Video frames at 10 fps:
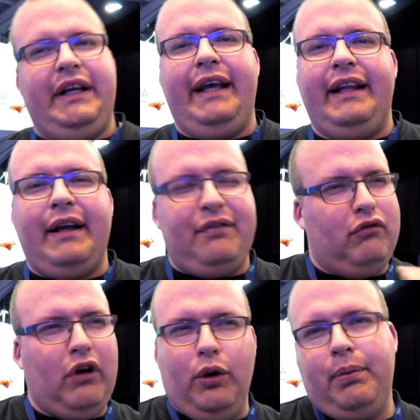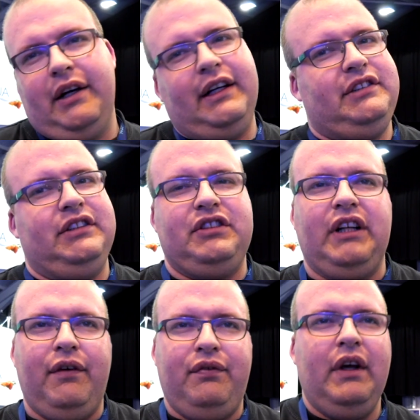hear, that you have to roll buckets and
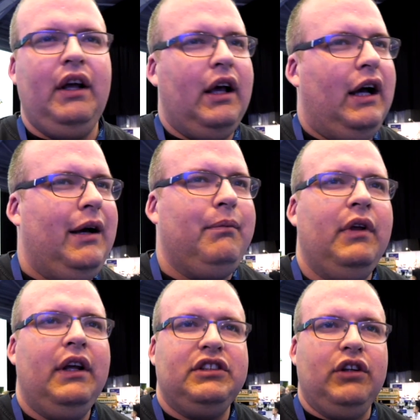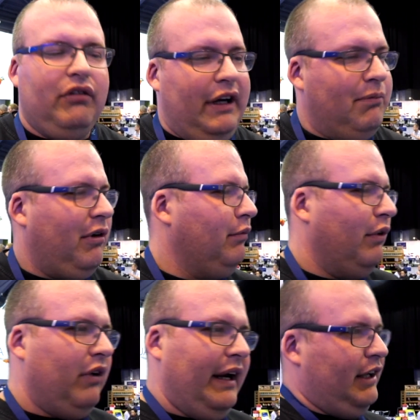stuff. It's not really a problem
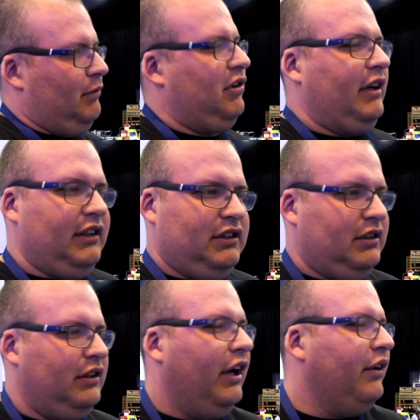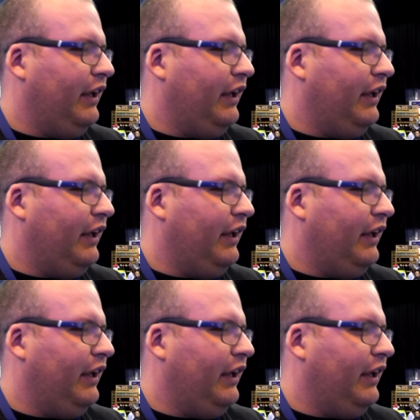with really good products, though,